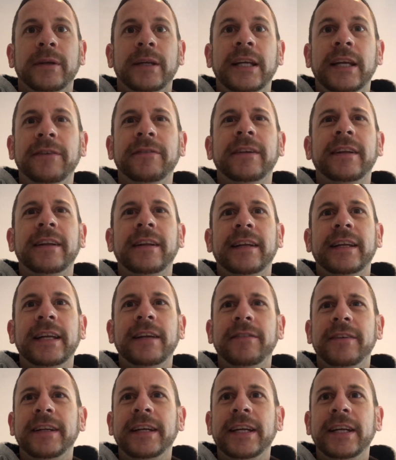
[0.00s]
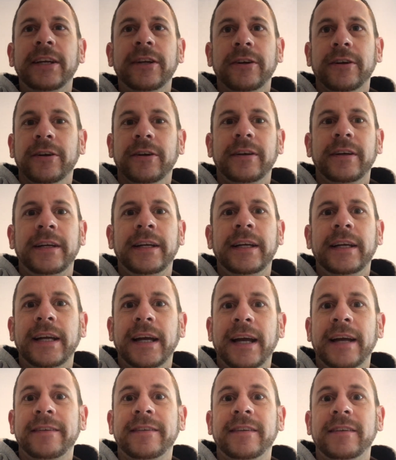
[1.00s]
Even here, he
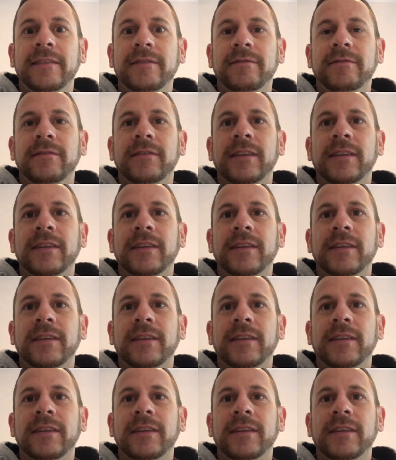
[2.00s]
hasn't